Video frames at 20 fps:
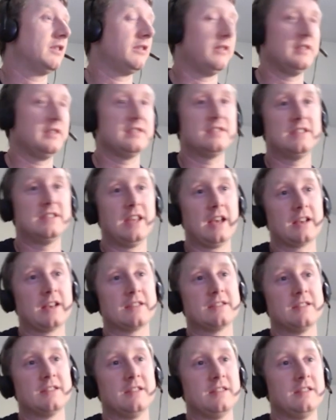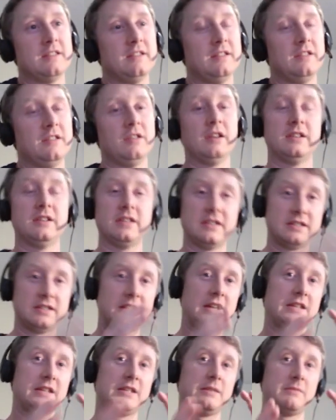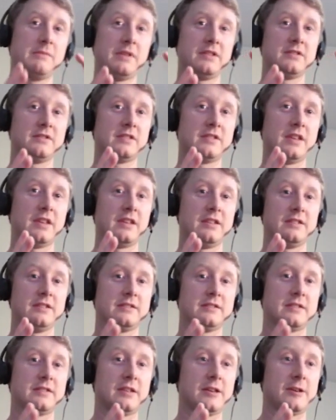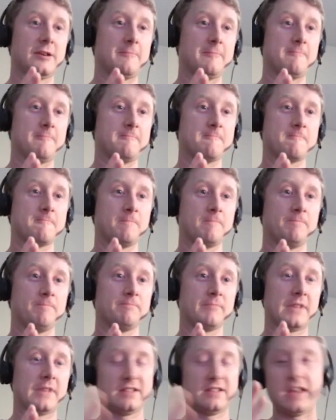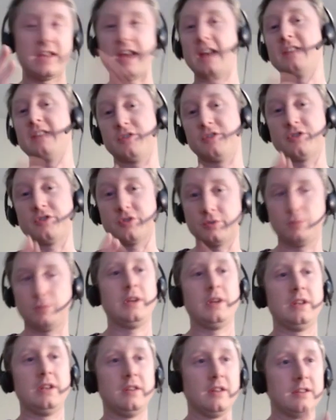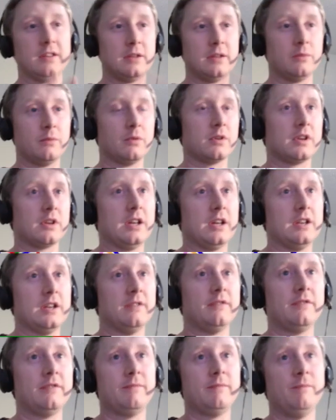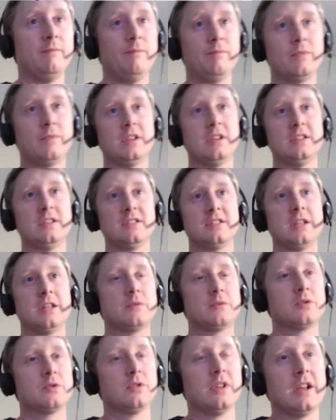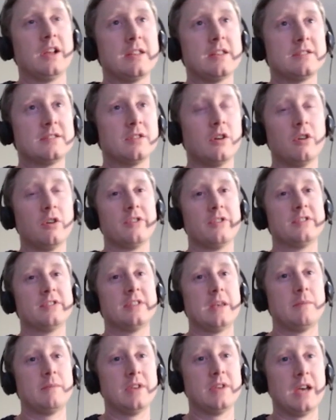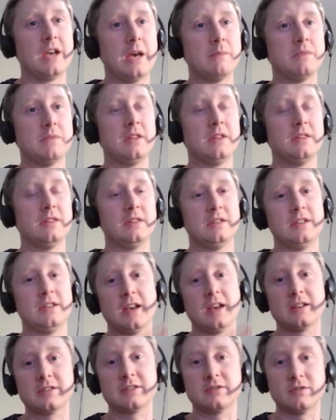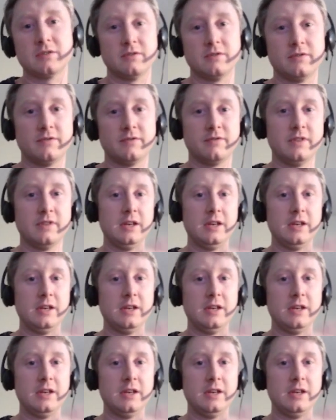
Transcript: these decks, I designed them as a suite, like they were kind of conceptualized all at the same time, and then the decks sort of